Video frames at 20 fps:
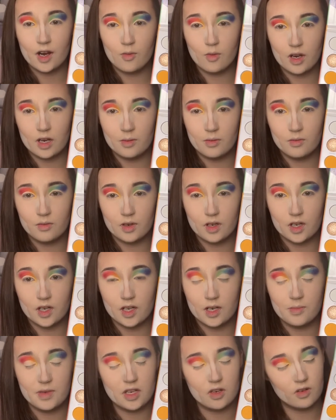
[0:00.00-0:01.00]
we're going
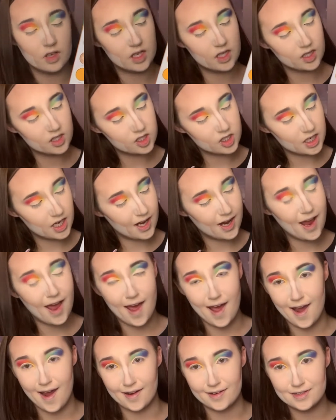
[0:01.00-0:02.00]
to be going into the shade
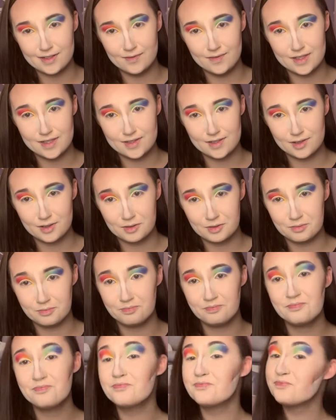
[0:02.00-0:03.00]

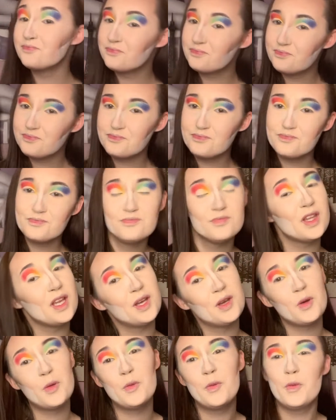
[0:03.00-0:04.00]
Activism.
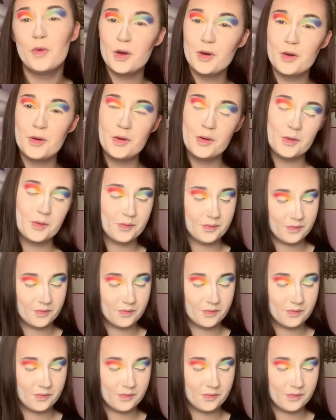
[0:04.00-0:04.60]
Woo.